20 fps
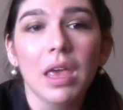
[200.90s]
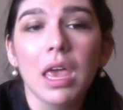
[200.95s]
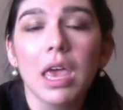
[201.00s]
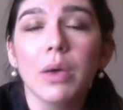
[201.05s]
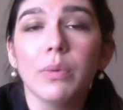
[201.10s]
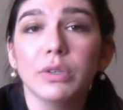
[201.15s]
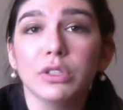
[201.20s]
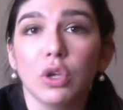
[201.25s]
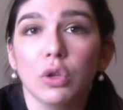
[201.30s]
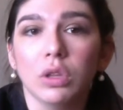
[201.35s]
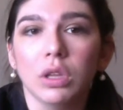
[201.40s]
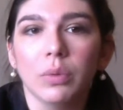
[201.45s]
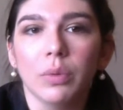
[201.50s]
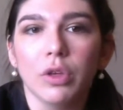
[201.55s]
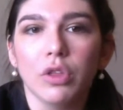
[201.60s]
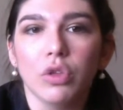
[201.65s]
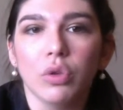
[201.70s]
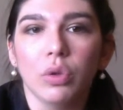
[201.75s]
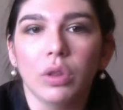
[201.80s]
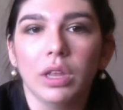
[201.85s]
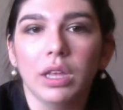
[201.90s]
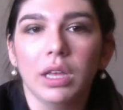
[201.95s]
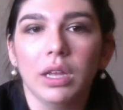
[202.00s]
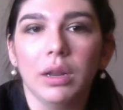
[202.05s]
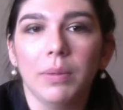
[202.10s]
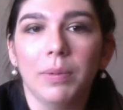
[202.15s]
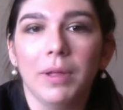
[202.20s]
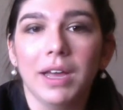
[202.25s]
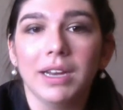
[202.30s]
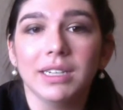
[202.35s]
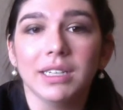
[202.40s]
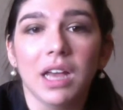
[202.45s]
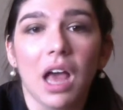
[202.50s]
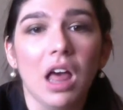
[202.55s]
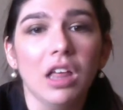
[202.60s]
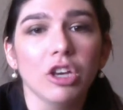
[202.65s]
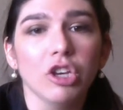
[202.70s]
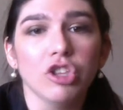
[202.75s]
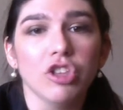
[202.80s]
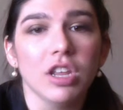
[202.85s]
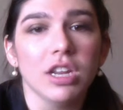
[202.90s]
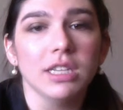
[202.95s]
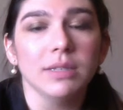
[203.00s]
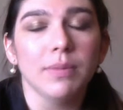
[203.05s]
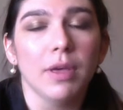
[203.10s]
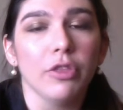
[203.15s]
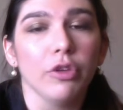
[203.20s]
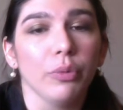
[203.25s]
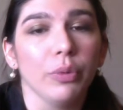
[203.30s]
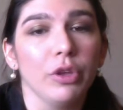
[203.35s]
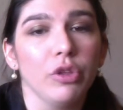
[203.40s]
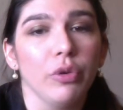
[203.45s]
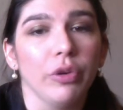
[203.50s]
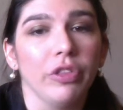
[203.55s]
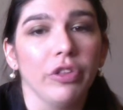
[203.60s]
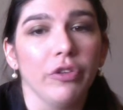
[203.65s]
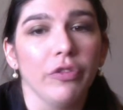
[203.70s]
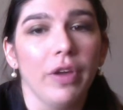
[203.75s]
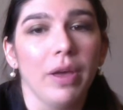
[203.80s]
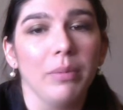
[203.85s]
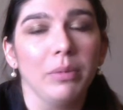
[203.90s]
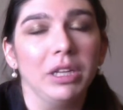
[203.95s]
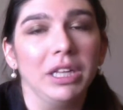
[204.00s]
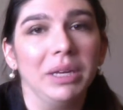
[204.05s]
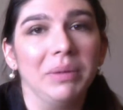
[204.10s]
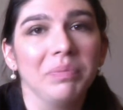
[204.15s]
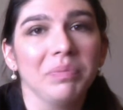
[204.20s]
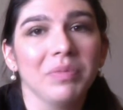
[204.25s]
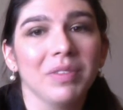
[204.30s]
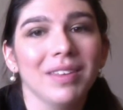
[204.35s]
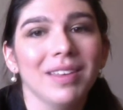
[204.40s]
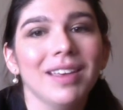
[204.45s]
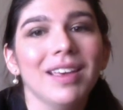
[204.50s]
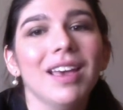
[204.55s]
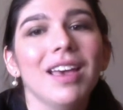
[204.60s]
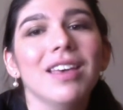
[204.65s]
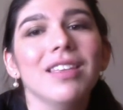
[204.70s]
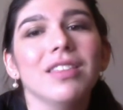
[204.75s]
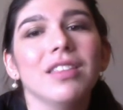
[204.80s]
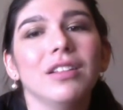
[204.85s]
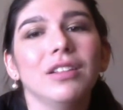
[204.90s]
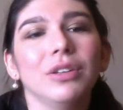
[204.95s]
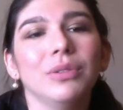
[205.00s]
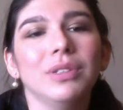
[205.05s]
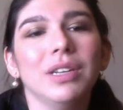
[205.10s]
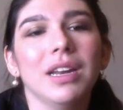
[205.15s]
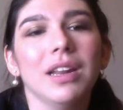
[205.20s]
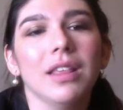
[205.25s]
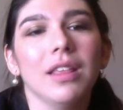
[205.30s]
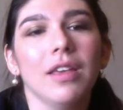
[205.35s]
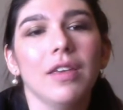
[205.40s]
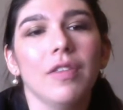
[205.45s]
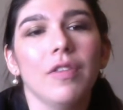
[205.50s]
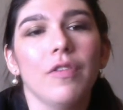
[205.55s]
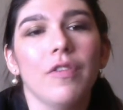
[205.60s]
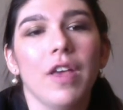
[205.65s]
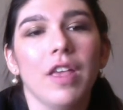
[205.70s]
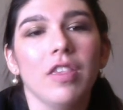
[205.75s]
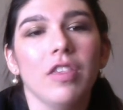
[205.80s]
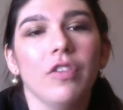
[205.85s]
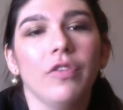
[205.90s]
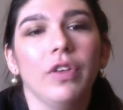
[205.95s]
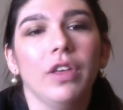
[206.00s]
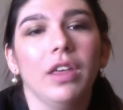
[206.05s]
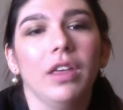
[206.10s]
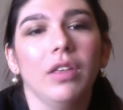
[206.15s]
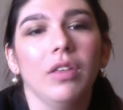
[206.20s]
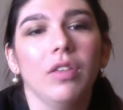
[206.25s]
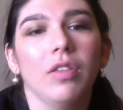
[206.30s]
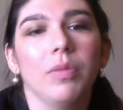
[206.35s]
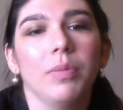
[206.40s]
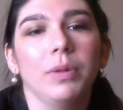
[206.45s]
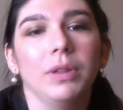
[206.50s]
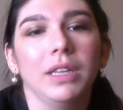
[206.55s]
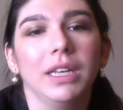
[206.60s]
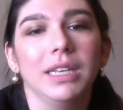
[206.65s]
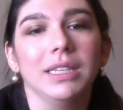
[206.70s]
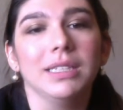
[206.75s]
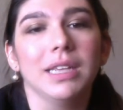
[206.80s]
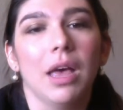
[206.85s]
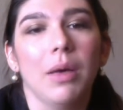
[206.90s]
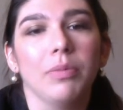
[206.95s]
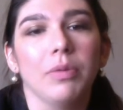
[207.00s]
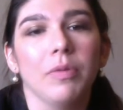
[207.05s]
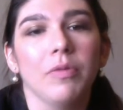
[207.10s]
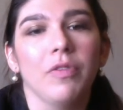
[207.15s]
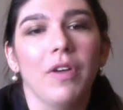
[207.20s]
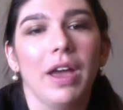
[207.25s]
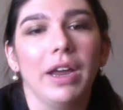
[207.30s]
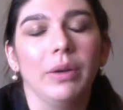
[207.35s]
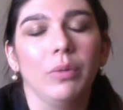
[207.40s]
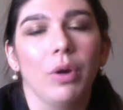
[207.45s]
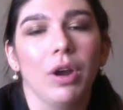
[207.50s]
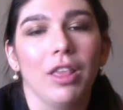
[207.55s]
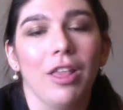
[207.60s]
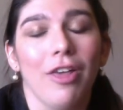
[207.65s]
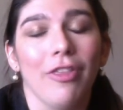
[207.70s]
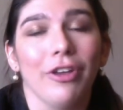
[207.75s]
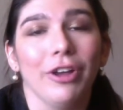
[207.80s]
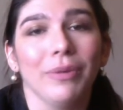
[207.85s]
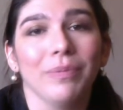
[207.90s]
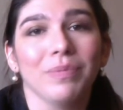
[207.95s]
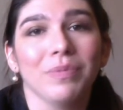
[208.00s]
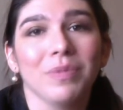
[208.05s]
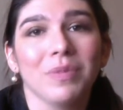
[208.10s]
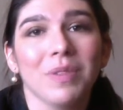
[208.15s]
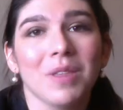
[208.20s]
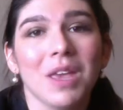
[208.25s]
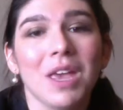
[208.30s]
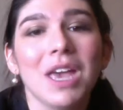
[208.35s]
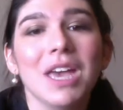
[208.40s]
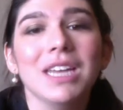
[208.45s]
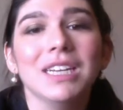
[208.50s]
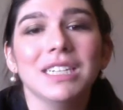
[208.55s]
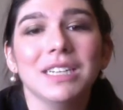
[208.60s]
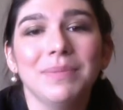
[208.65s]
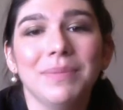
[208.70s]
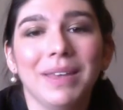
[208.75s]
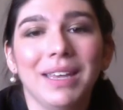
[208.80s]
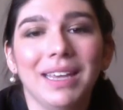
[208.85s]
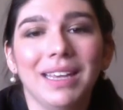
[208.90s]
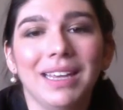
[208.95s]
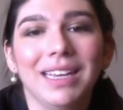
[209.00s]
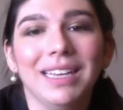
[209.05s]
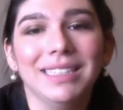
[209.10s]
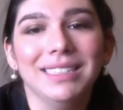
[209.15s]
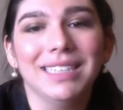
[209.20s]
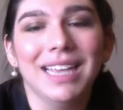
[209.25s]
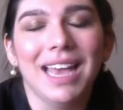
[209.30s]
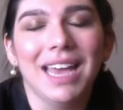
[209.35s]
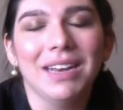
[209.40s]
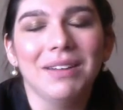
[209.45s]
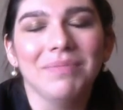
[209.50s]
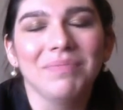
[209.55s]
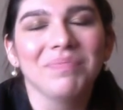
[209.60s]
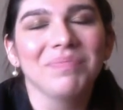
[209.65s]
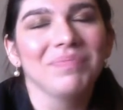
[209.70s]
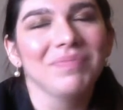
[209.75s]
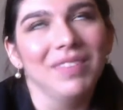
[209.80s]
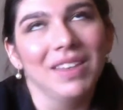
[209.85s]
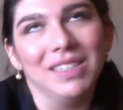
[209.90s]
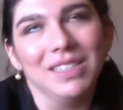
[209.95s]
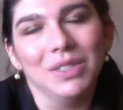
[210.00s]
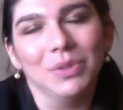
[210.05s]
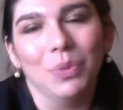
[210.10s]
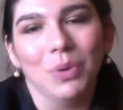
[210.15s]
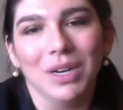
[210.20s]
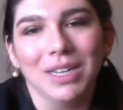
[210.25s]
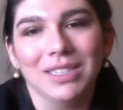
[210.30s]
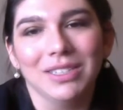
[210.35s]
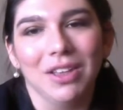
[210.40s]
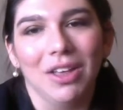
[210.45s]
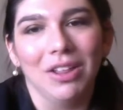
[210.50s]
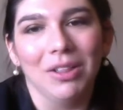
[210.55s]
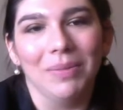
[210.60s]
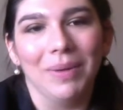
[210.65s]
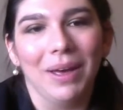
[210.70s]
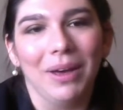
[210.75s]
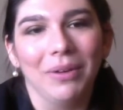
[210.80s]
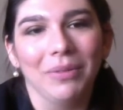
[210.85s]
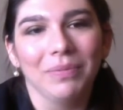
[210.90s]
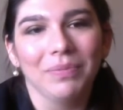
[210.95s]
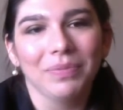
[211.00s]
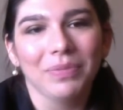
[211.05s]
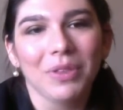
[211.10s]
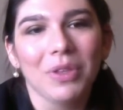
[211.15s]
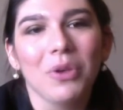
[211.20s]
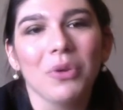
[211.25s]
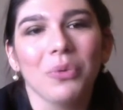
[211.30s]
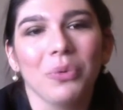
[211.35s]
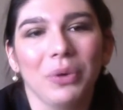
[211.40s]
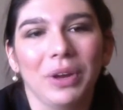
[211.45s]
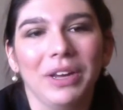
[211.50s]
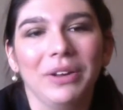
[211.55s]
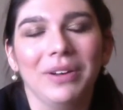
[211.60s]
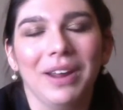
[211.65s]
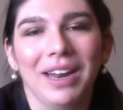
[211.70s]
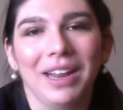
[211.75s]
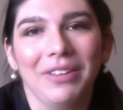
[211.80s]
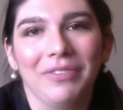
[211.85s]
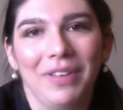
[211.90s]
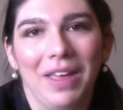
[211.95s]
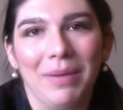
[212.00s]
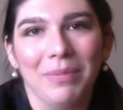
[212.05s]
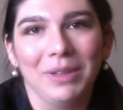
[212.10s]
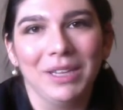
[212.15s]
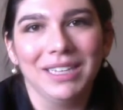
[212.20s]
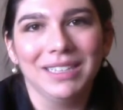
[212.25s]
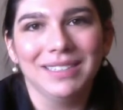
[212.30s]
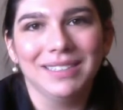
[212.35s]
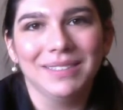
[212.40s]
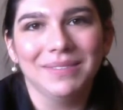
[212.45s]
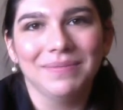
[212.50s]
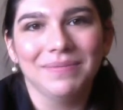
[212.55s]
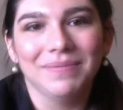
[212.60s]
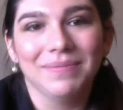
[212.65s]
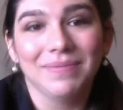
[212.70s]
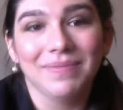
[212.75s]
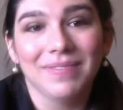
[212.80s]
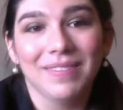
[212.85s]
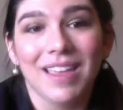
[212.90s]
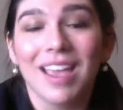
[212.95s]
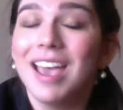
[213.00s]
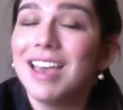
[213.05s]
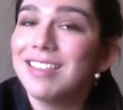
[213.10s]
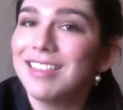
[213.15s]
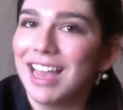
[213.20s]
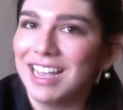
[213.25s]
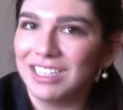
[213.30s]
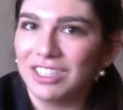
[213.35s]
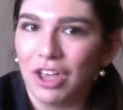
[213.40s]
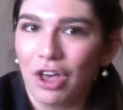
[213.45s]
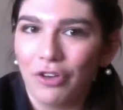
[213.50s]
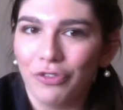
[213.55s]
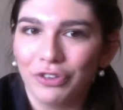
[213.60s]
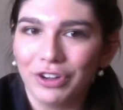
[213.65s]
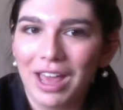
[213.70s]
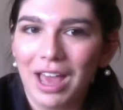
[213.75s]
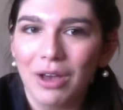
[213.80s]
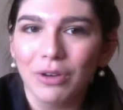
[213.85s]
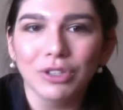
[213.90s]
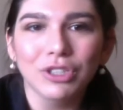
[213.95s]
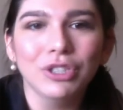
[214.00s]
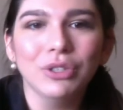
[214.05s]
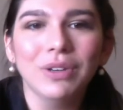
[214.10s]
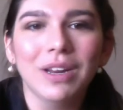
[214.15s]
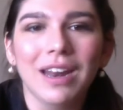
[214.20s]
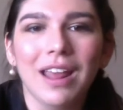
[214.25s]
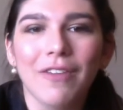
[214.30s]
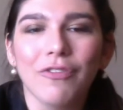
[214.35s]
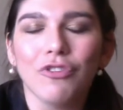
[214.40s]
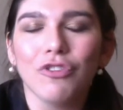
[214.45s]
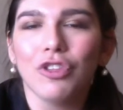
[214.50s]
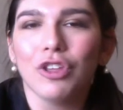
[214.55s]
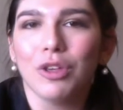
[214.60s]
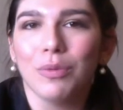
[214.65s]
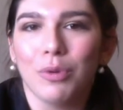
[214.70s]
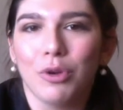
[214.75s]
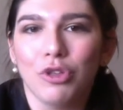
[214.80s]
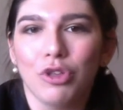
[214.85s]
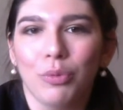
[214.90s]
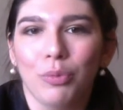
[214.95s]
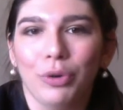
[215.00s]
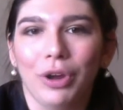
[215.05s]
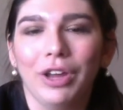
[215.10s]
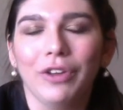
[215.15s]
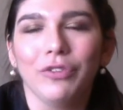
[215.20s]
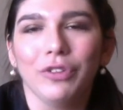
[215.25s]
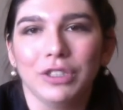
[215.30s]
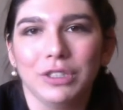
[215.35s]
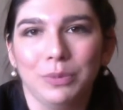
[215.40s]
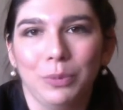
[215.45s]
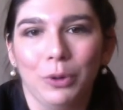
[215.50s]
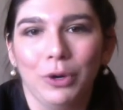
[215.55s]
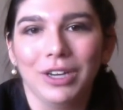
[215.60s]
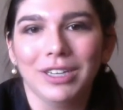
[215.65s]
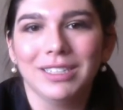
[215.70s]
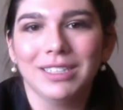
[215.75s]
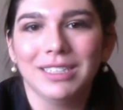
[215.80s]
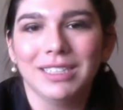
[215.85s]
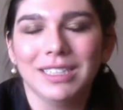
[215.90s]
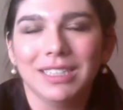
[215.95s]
It was only when Julian applied to college that his mother rejoined their family. The lieutenant of the Vestava Hills Police helped them find one another. To me, he said, this is what it's all about, reuniting families. That's all for now. Tune in after the commercial break for sports.